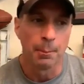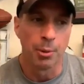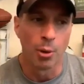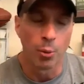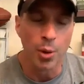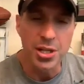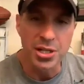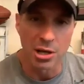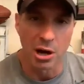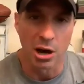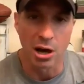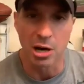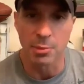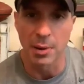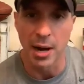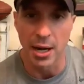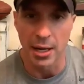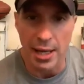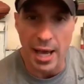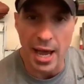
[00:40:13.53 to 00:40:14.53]
But we talk
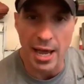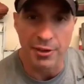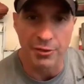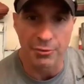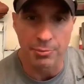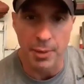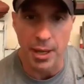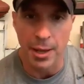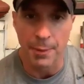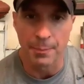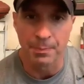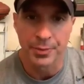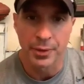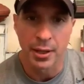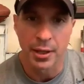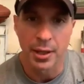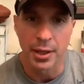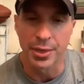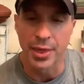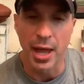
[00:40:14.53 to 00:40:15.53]
about life, man.
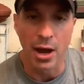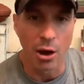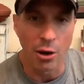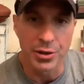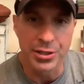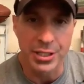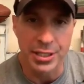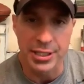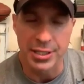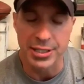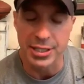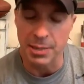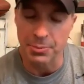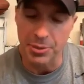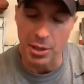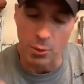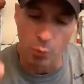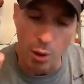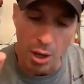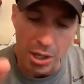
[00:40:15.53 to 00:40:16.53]
And they always do the same
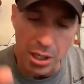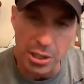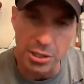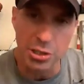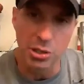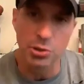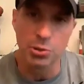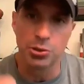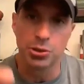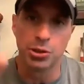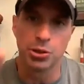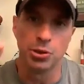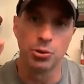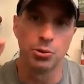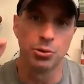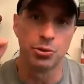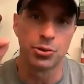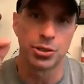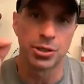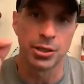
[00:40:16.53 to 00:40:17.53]
thing. What can you
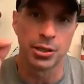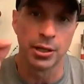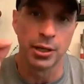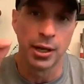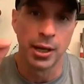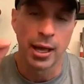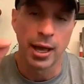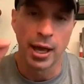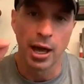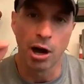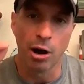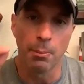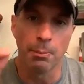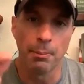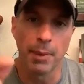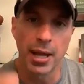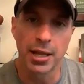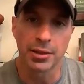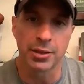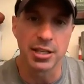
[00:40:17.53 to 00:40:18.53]
do to help
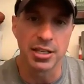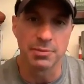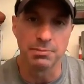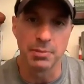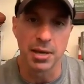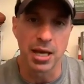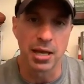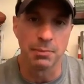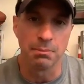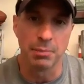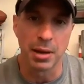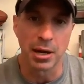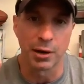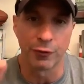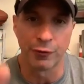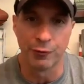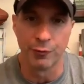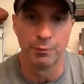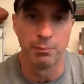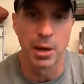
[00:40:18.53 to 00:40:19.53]
make these men
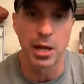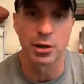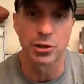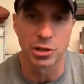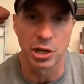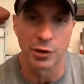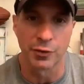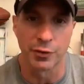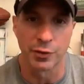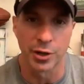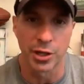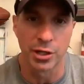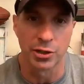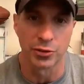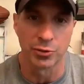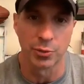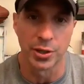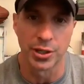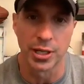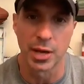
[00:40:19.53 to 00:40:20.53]
better, better servant
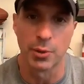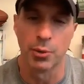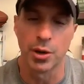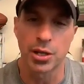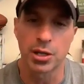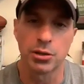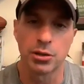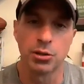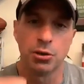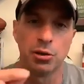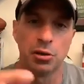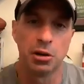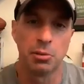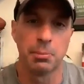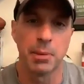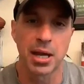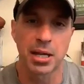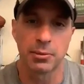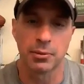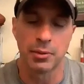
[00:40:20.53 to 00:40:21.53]
leaders one day? What can you do to
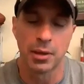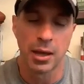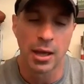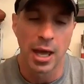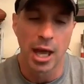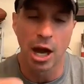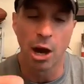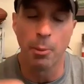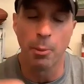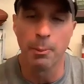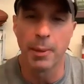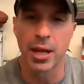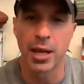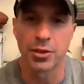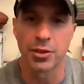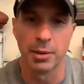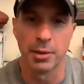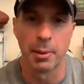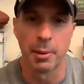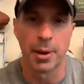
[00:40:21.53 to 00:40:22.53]
make, help
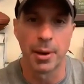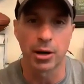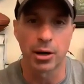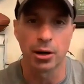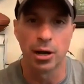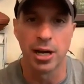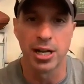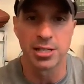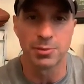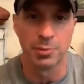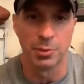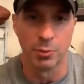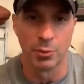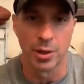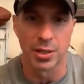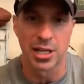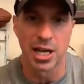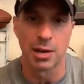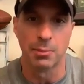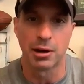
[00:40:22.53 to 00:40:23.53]
make them a better husband
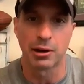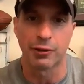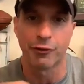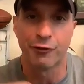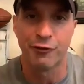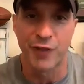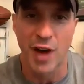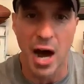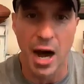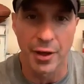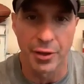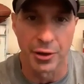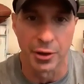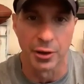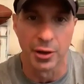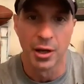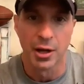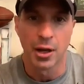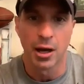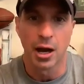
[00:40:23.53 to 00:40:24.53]
one day, a better
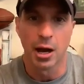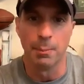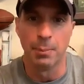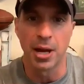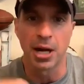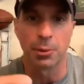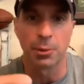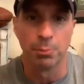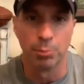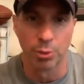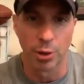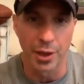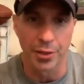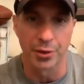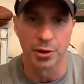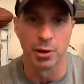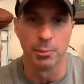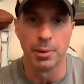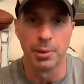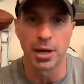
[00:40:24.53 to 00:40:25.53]
father, a better
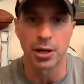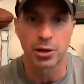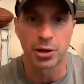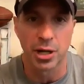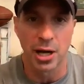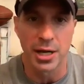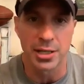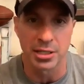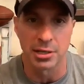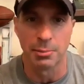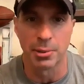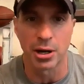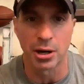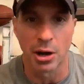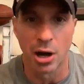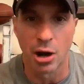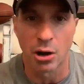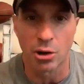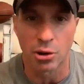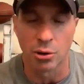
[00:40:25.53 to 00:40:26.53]
brother, a better cousin, a
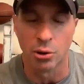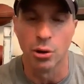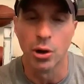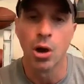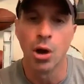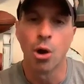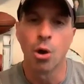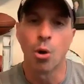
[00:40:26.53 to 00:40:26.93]
better uncle?